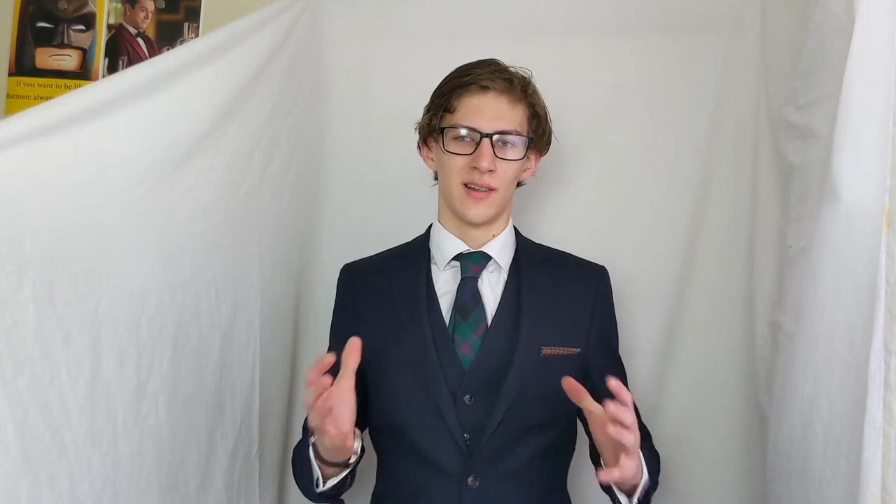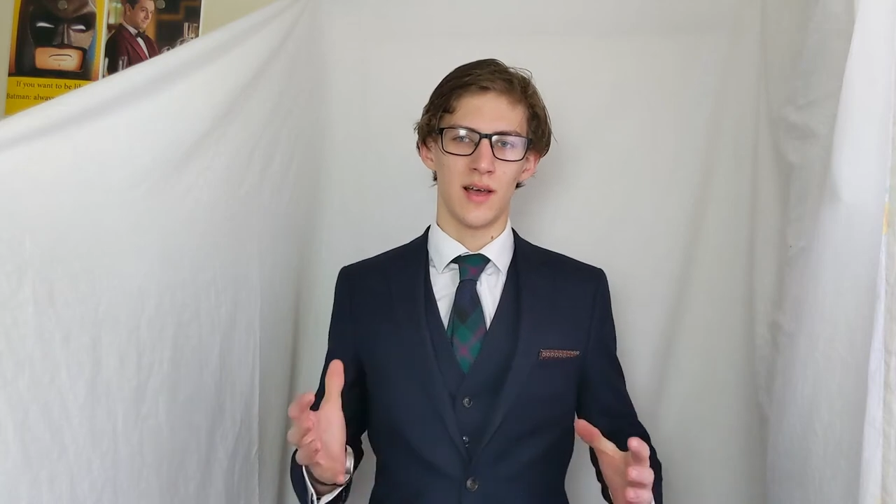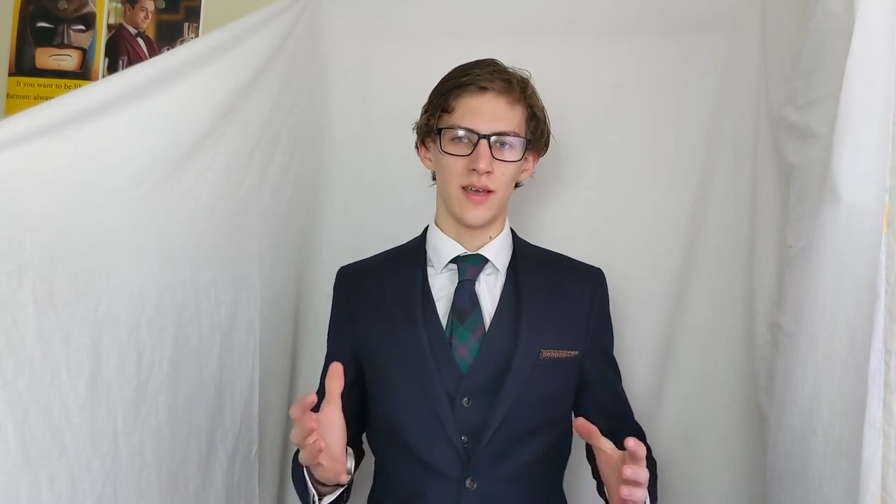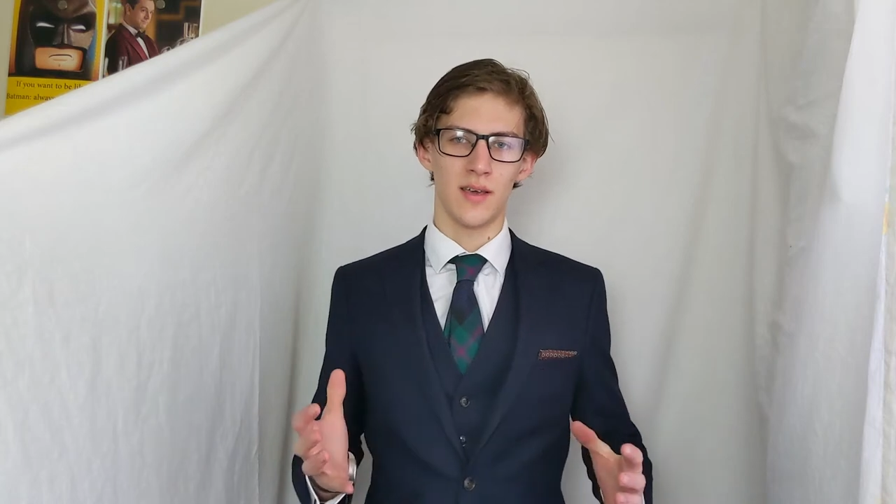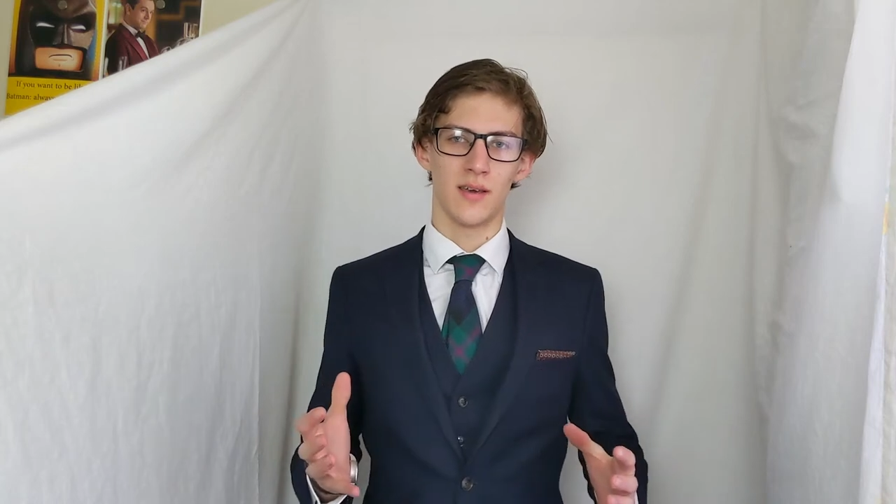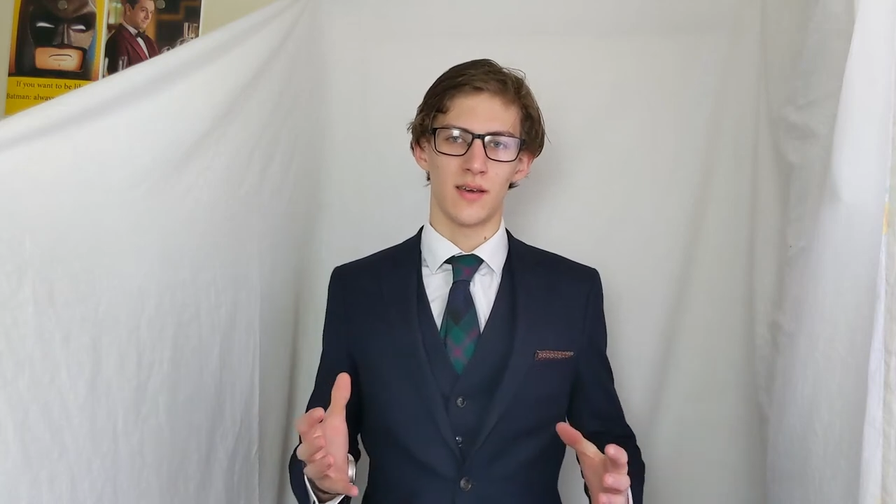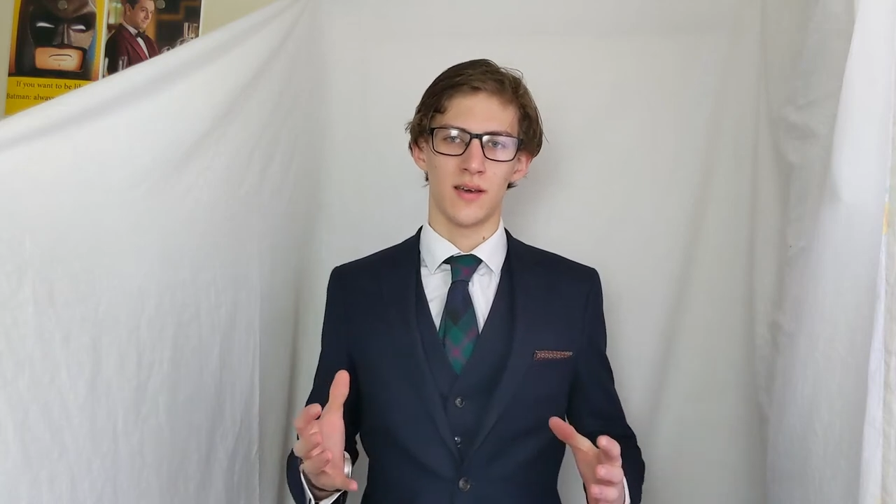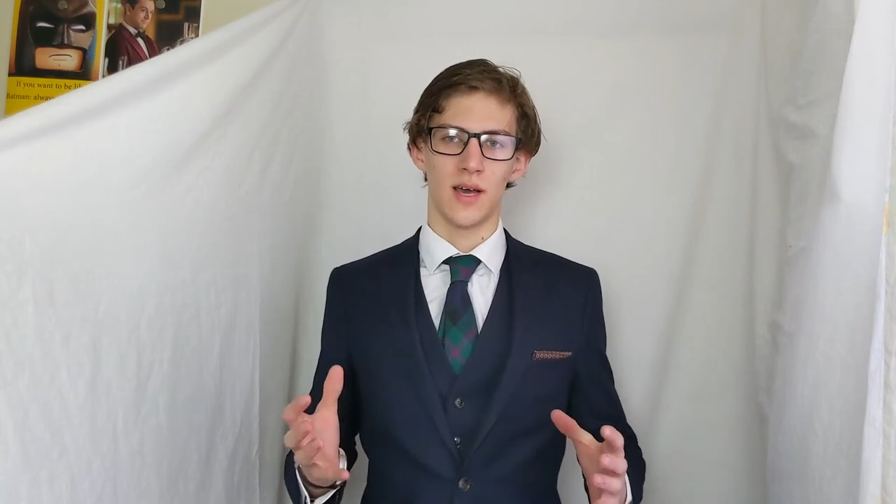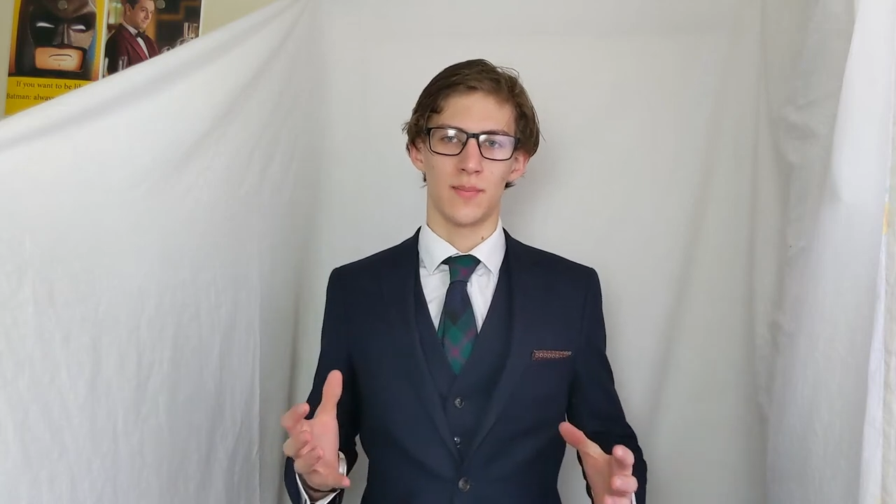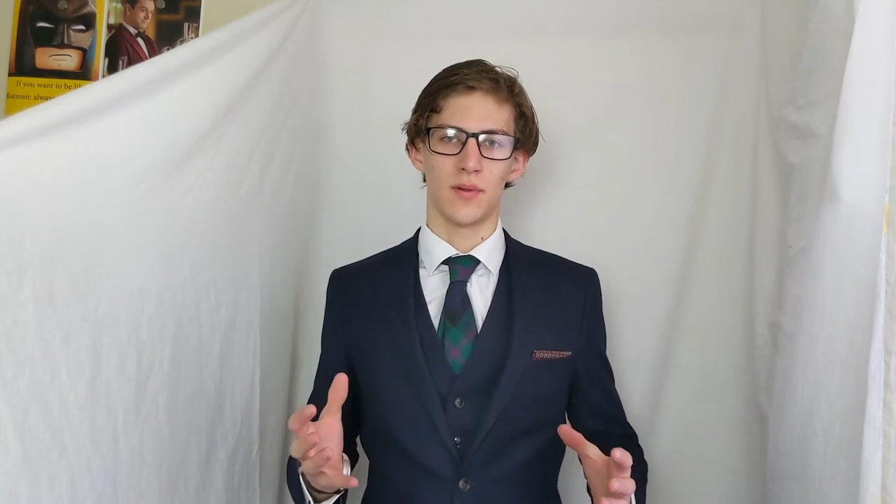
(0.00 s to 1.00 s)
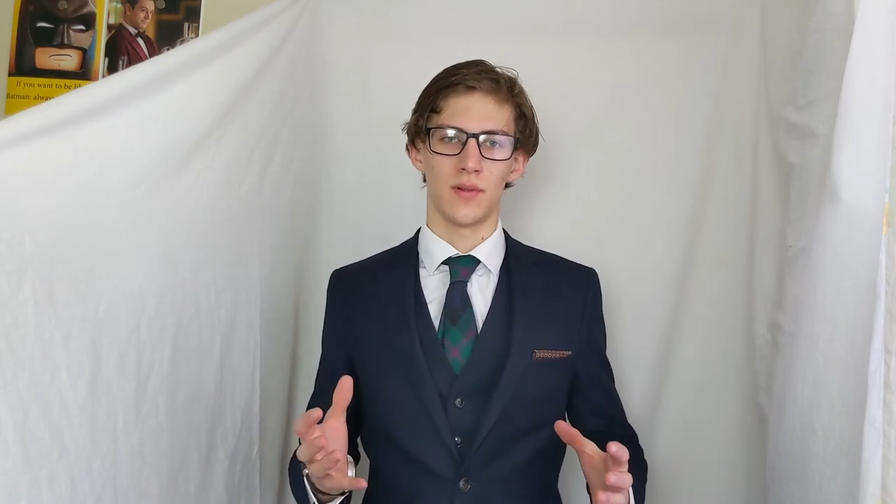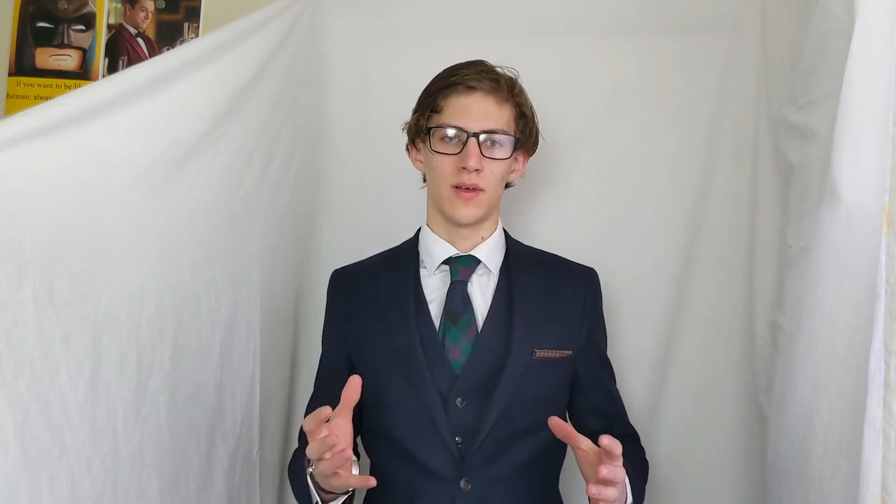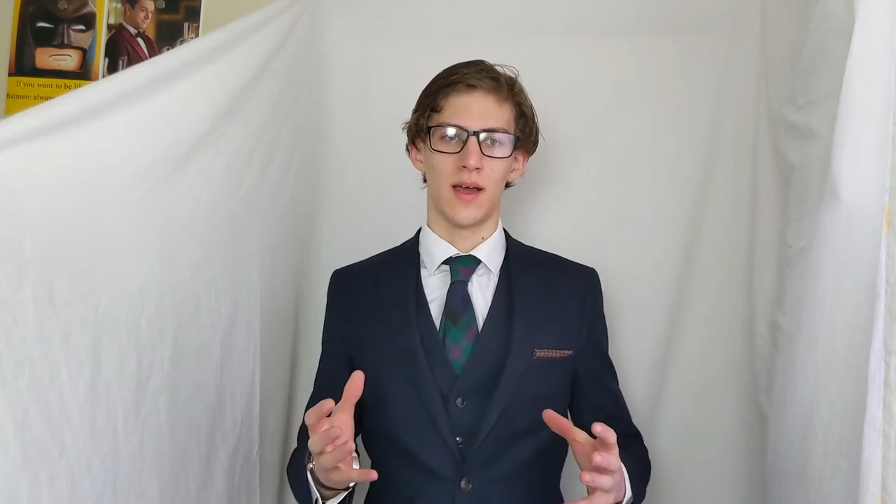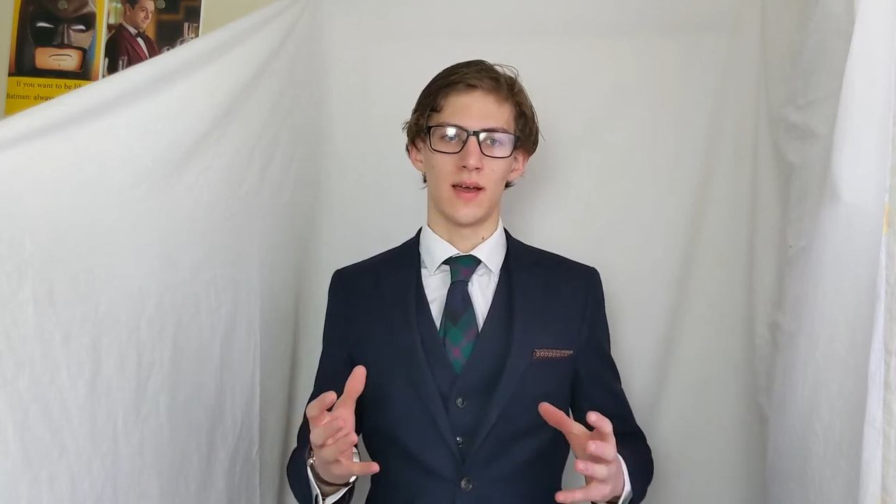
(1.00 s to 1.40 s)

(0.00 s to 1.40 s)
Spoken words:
Like Apple